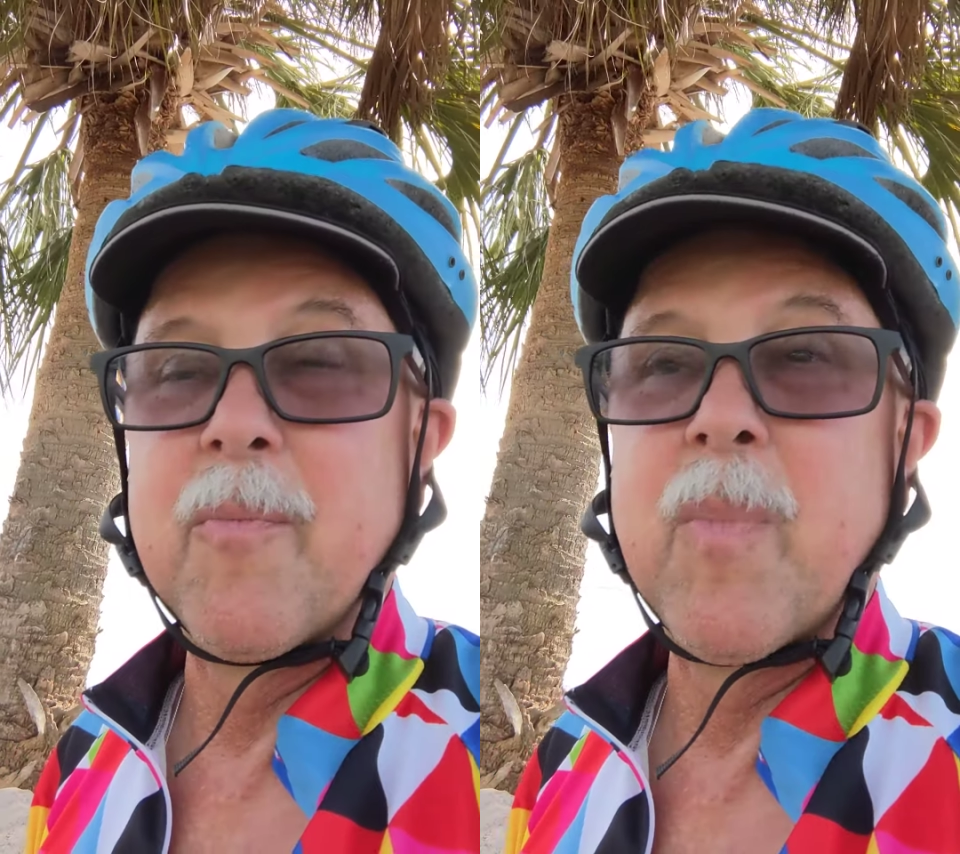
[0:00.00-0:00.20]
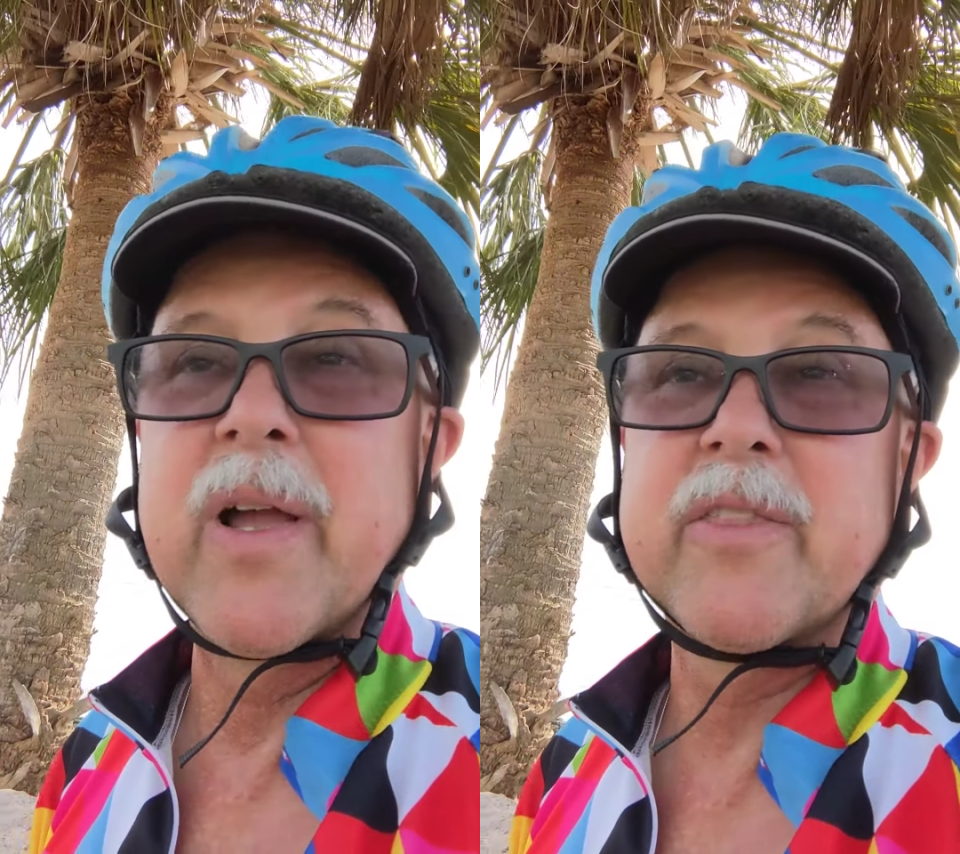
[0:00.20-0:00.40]

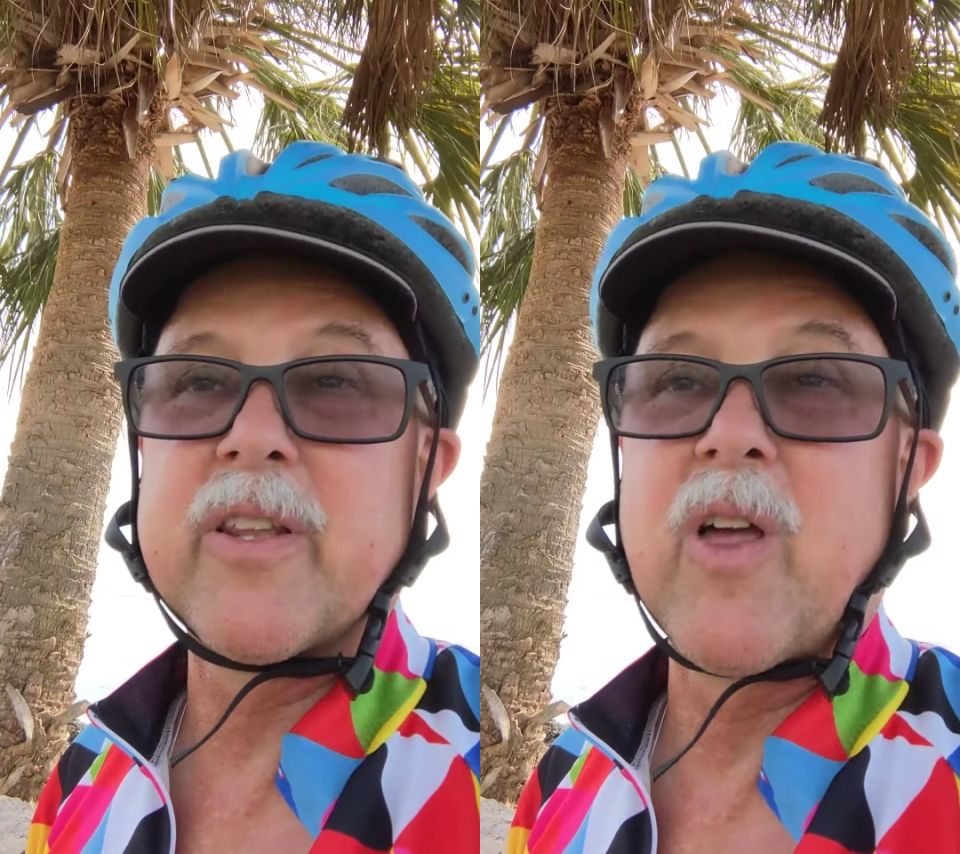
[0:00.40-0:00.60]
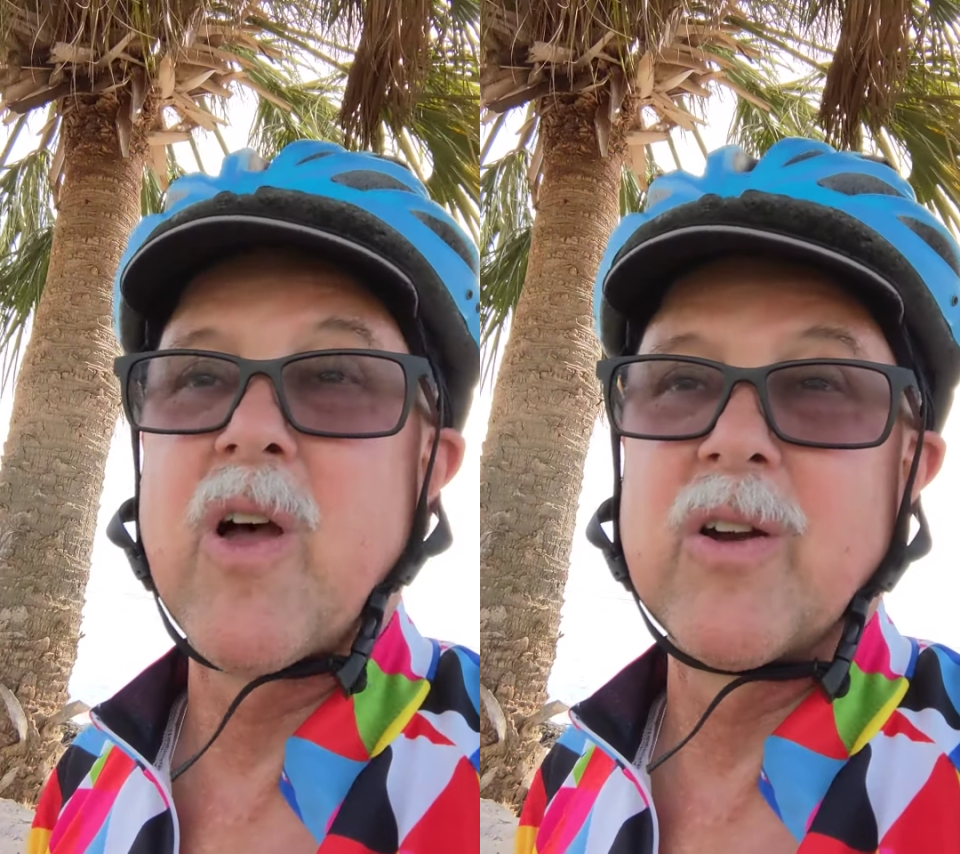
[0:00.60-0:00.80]

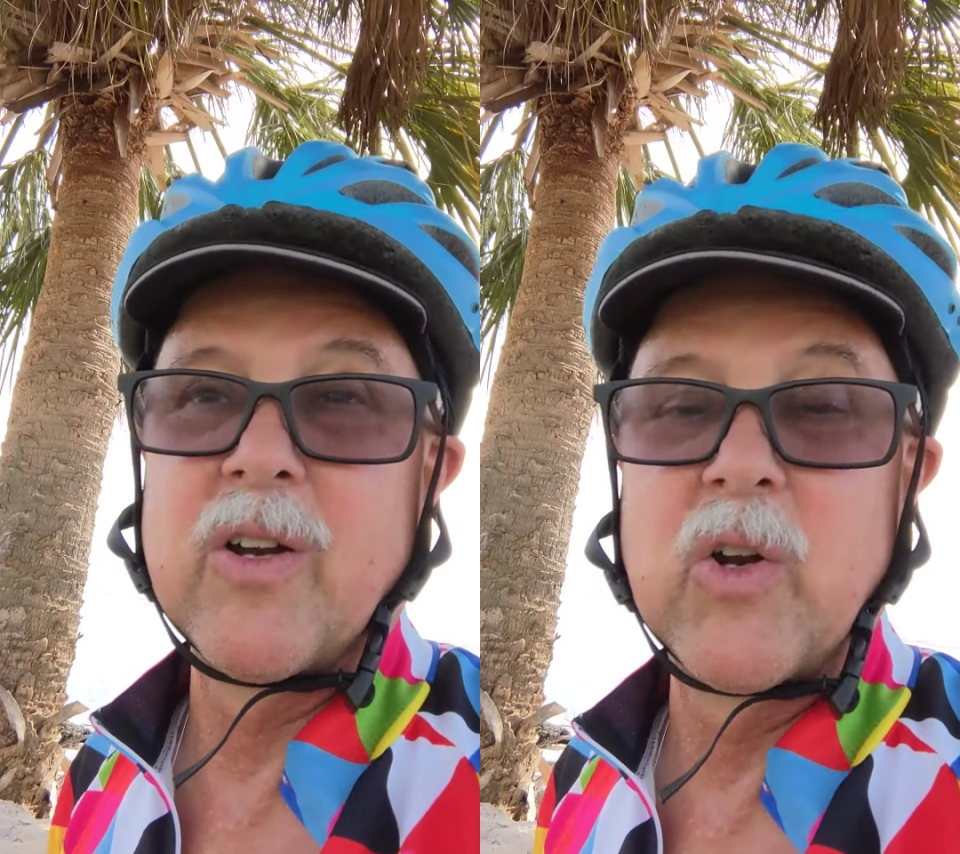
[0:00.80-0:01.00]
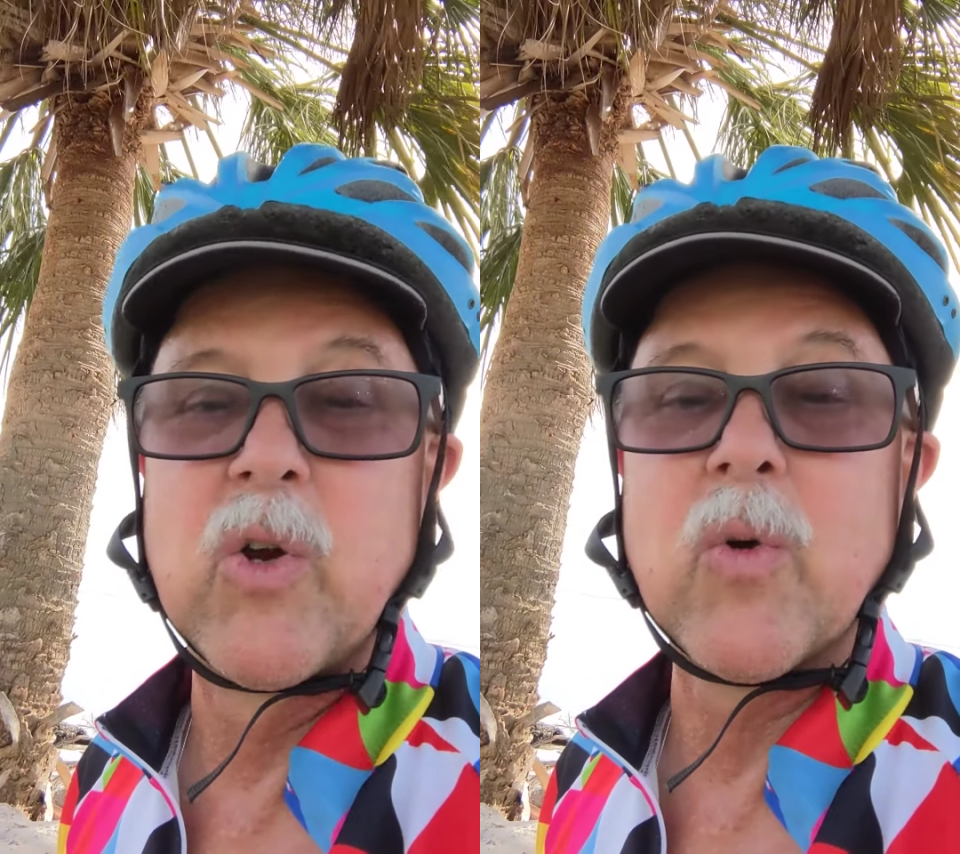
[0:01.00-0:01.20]
month
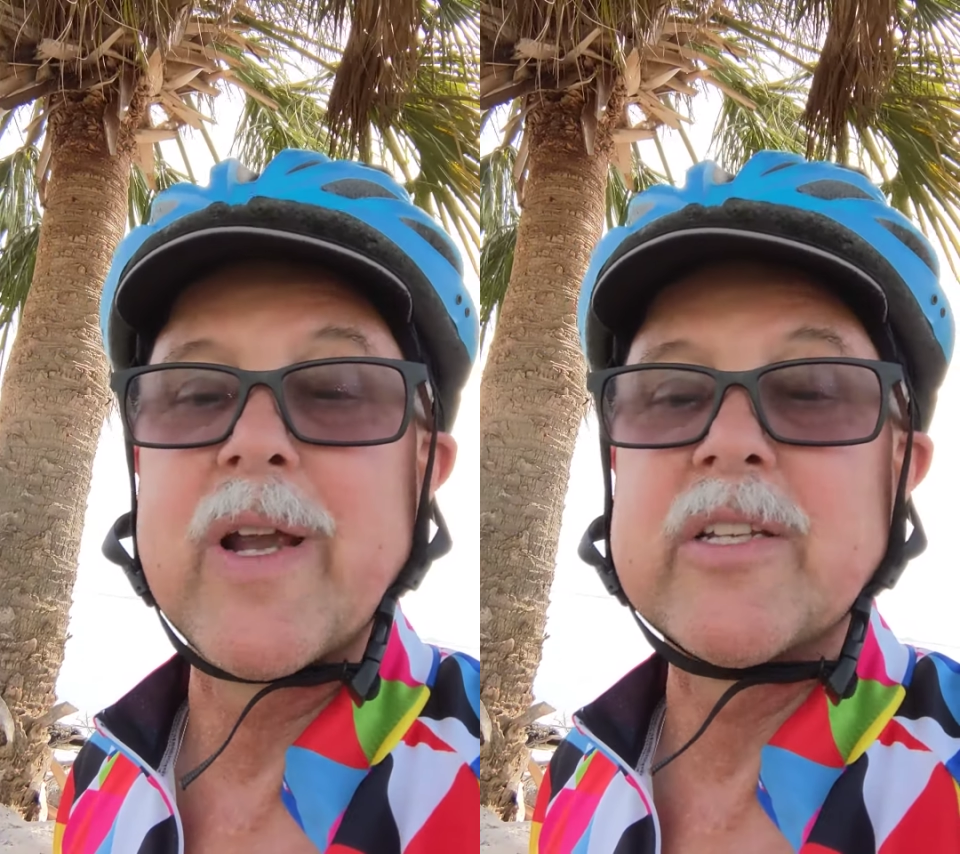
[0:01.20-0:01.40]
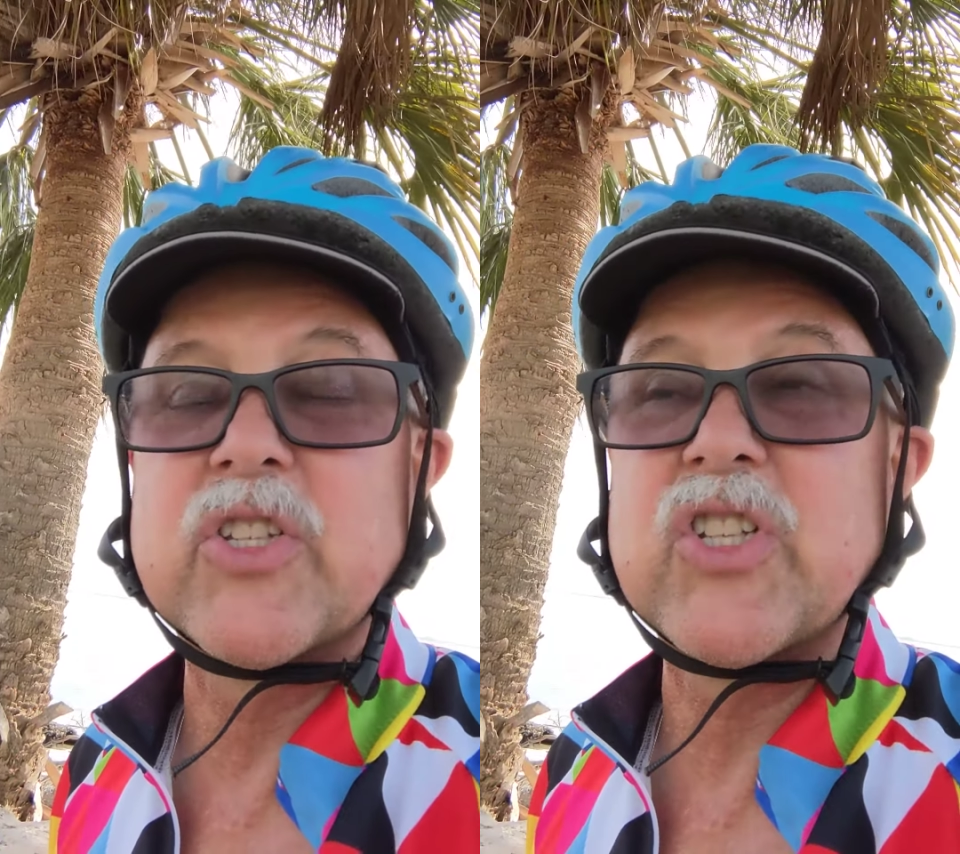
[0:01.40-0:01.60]
long Great